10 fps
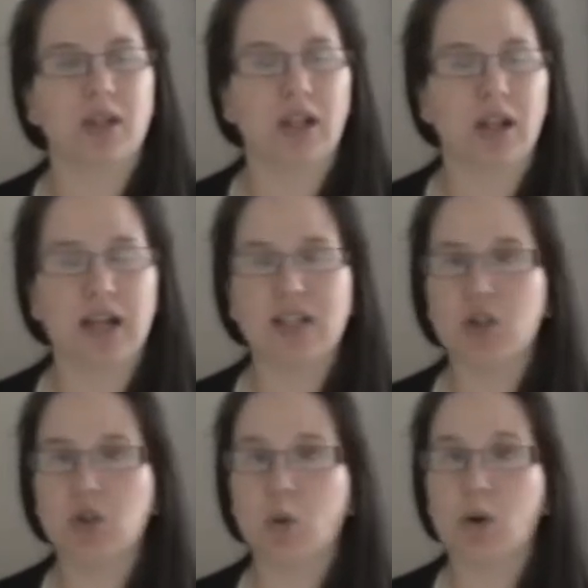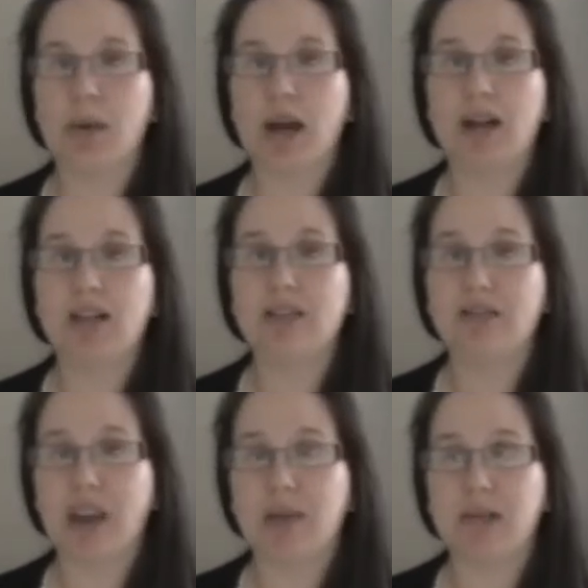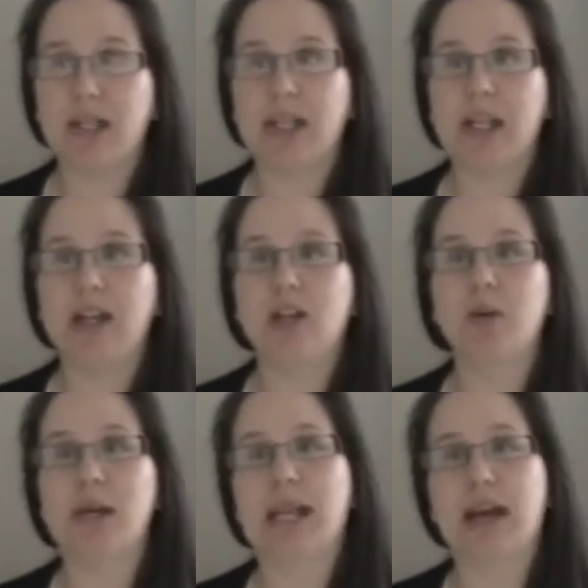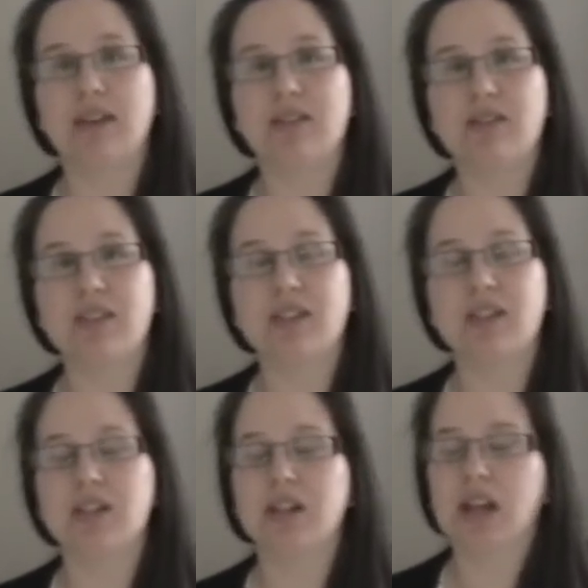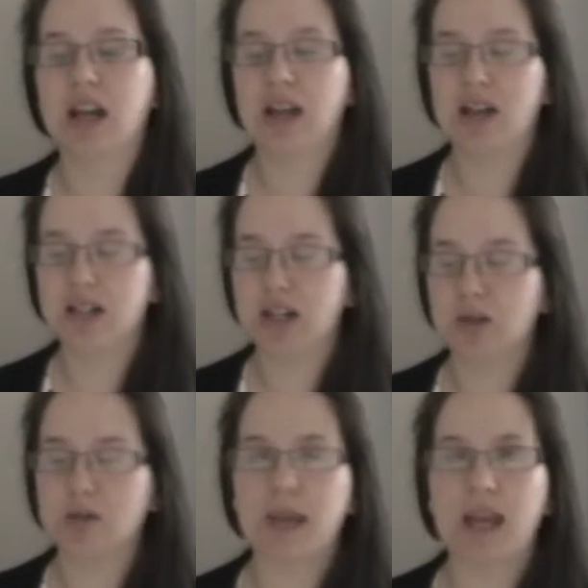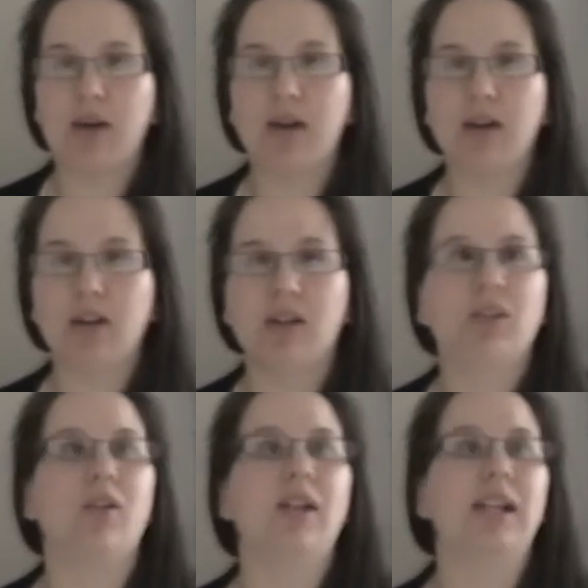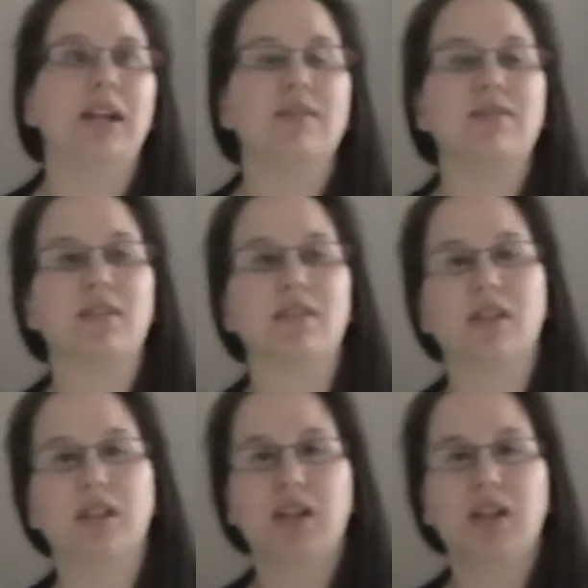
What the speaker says: He likes to talk about his family and who he loves, and tells me how he loves